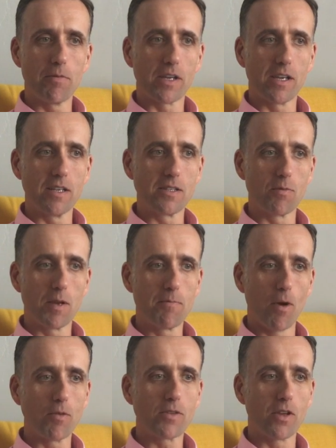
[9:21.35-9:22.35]
because we
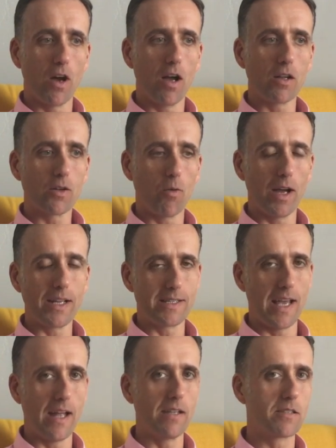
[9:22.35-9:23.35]
both got quite
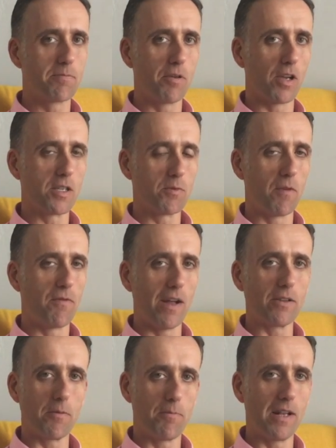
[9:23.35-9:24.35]
tense because we
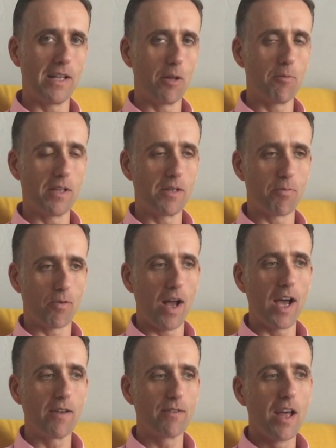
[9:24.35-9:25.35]
felt a little bit
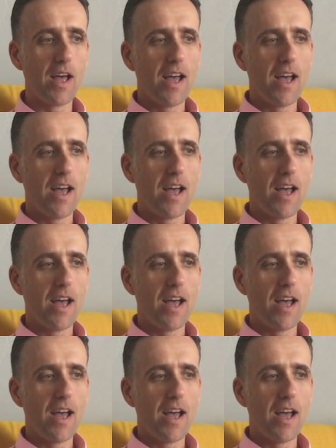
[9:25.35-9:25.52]
deprived.